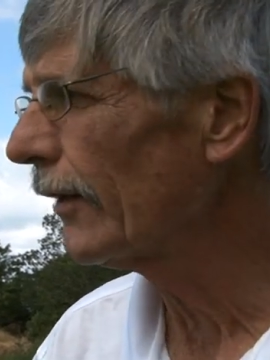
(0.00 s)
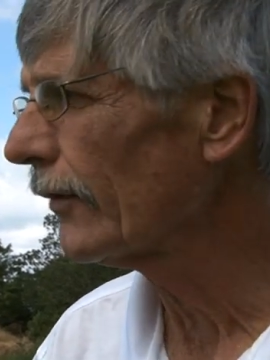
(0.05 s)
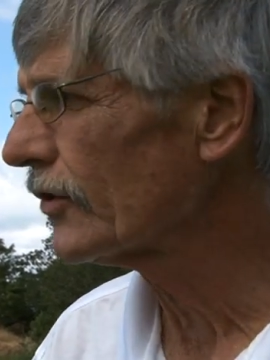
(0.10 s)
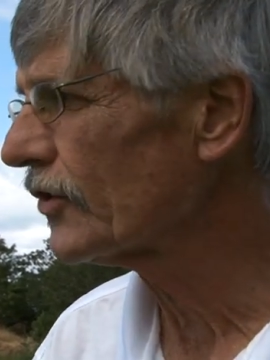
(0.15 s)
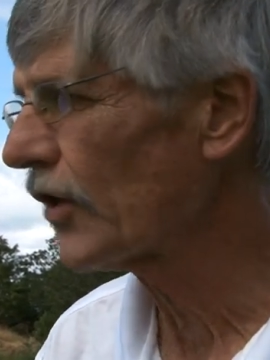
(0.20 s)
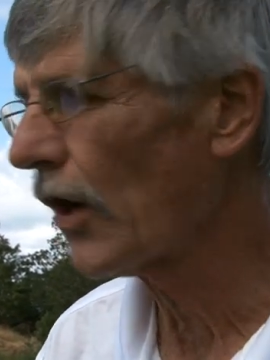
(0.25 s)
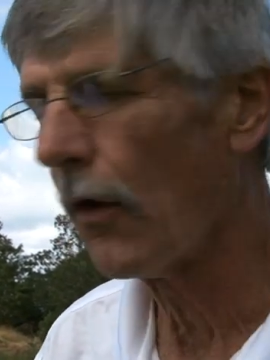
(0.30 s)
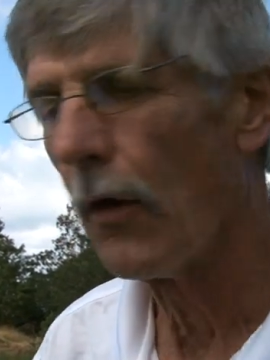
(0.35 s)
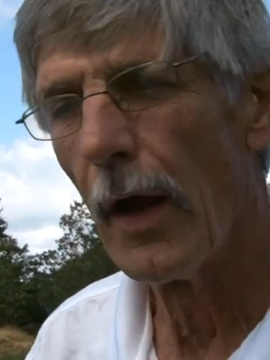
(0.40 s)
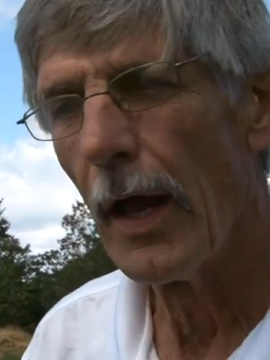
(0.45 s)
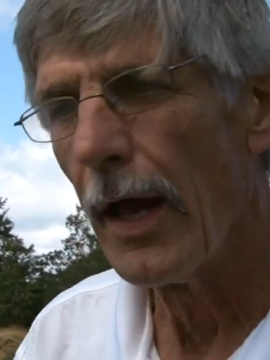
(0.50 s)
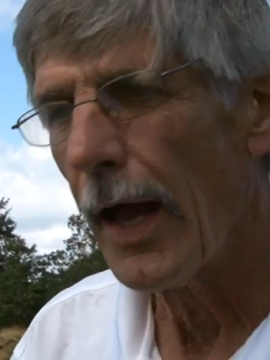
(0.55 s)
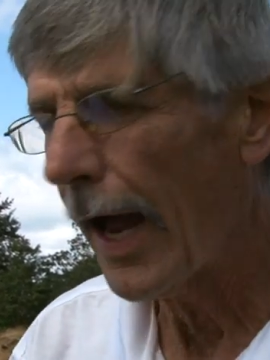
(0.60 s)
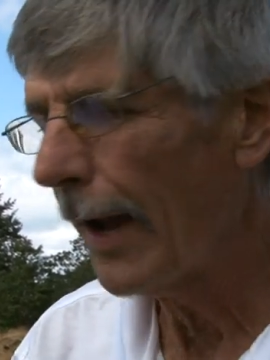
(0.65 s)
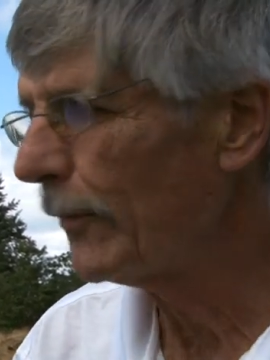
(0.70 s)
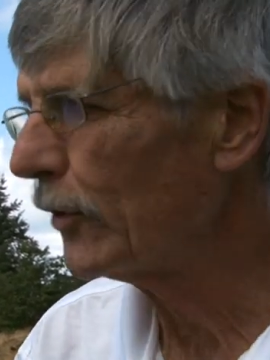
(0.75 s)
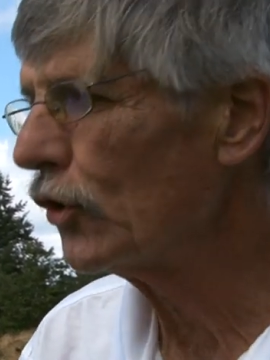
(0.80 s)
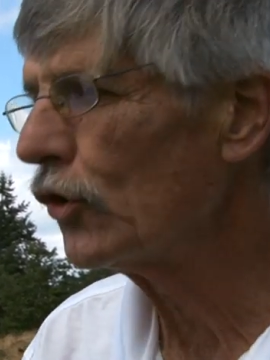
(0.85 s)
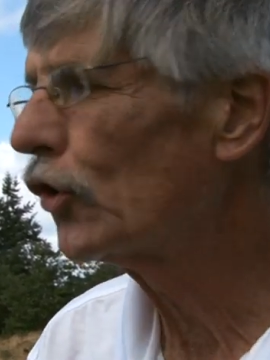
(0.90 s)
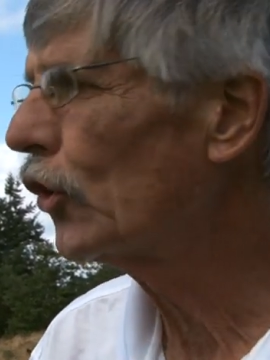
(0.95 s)
Right. So, I
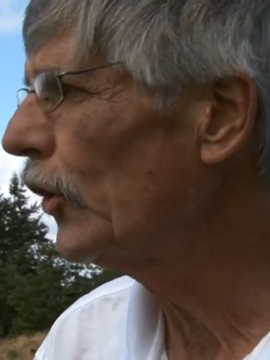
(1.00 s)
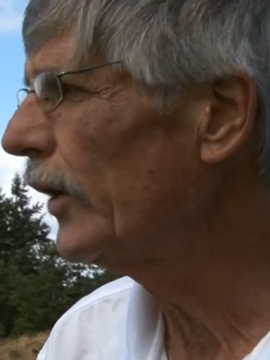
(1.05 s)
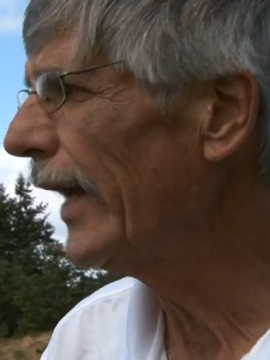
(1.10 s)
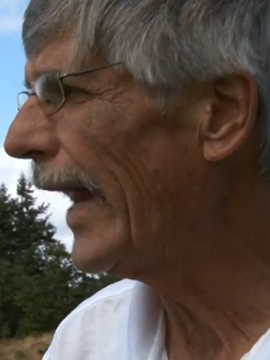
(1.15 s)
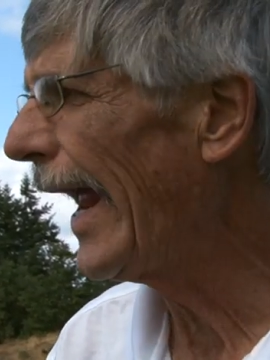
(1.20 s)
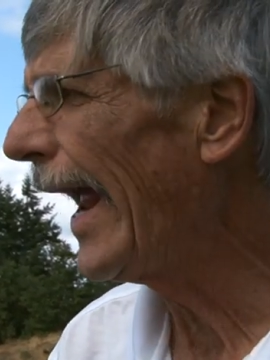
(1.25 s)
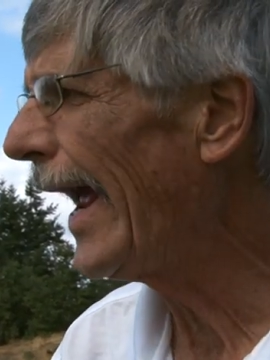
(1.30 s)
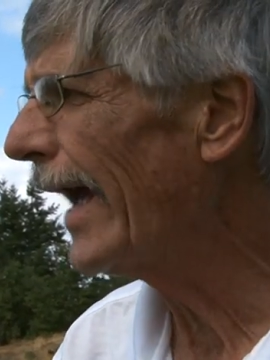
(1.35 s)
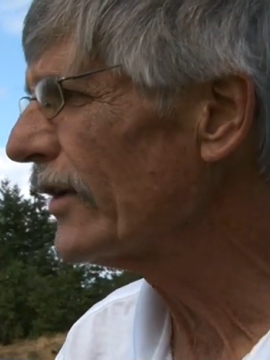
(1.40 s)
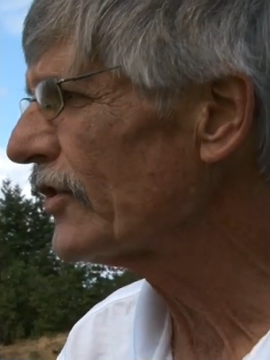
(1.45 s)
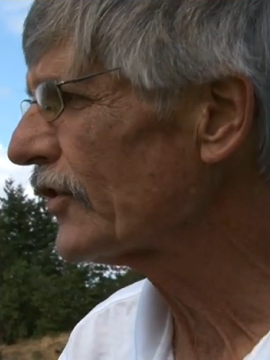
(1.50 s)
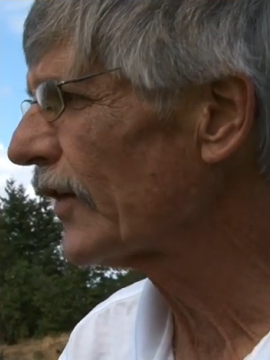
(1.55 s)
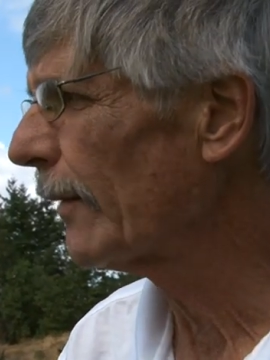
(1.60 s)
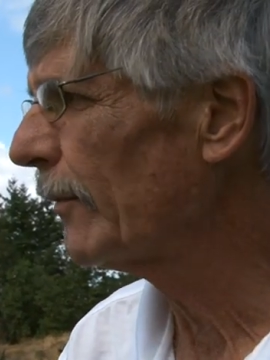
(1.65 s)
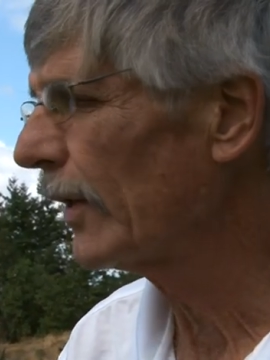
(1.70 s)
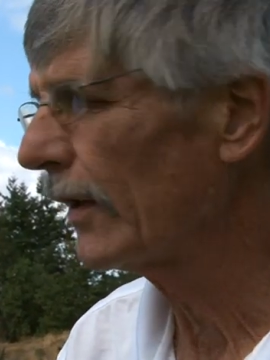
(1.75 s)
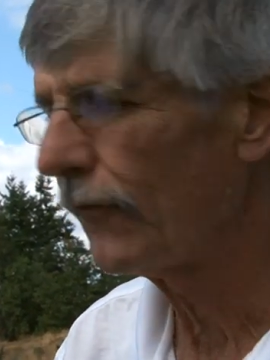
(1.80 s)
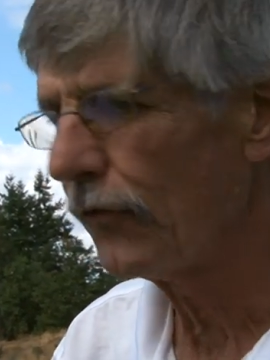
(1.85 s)
mean, you couldn't ask. I mean,